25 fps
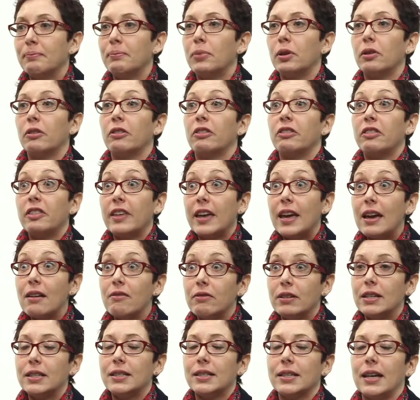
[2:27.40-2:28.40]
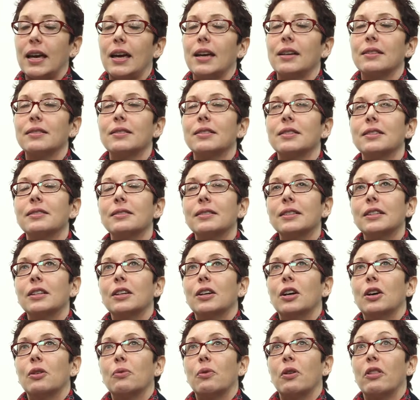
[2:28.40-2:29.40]
But the theory says,
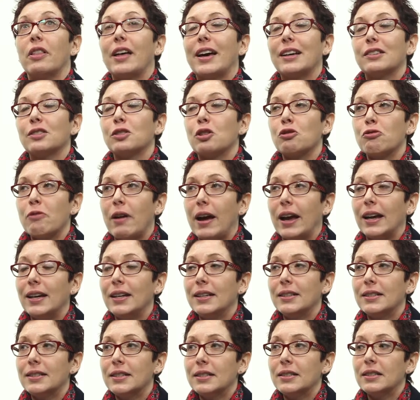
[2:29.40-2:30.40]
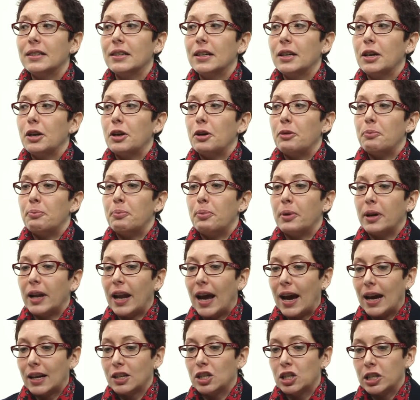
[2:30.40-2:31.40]
well, that's great, but
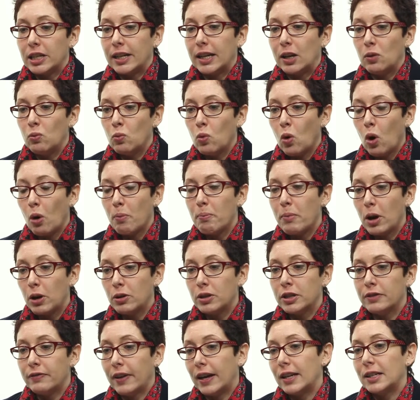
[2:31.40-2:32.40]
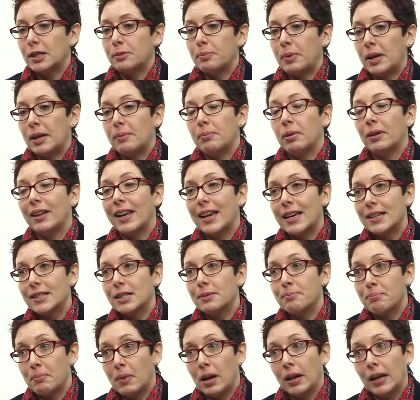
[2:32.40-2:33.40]
actually what motivates people
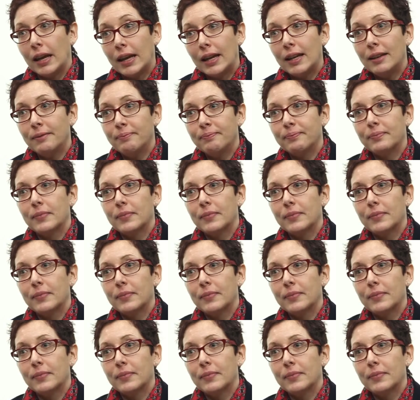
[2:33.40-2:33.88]
isn't money.